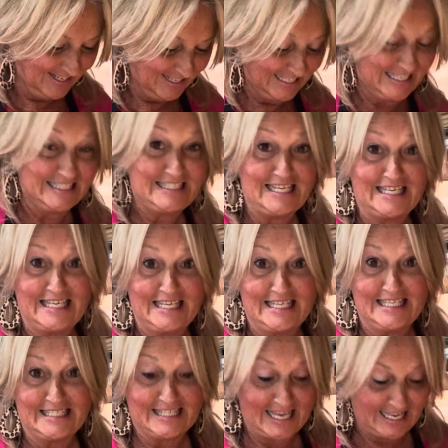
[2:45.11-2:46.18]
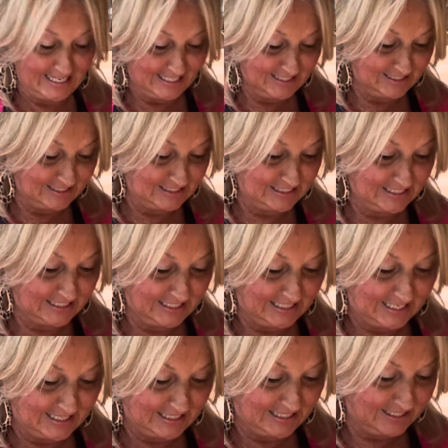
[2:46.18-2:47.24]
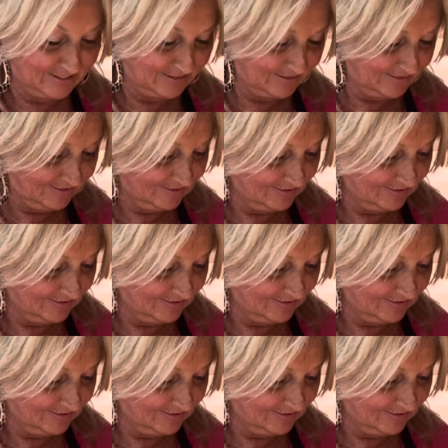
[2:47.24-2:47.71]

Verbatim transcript: Kentucky has gotten a little chilly out there.